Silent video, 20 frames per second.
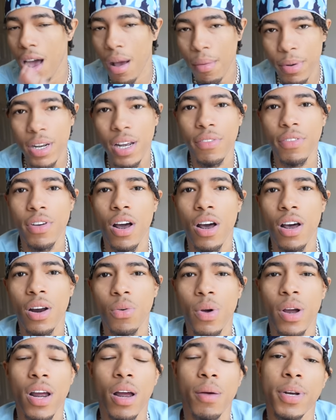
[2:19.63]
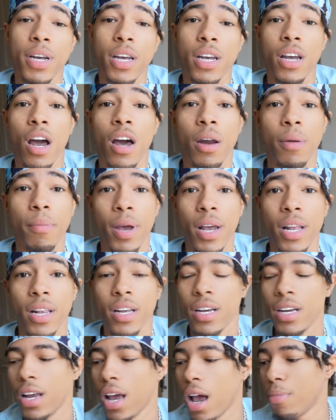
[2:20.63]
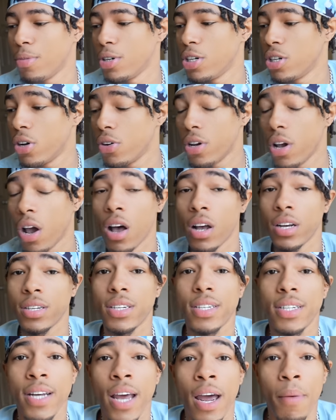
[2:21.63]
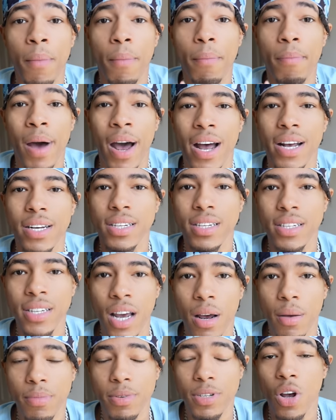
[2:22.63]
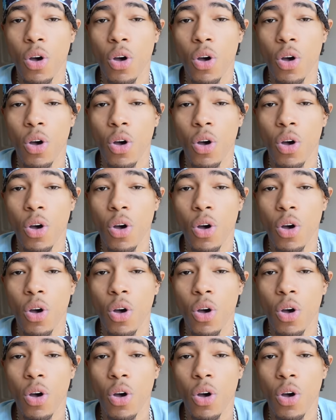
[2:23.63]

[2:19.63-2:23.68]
I'm gonna give y'all the way, I'm gonna give y'all the method. I'm gonna show y'all step by step.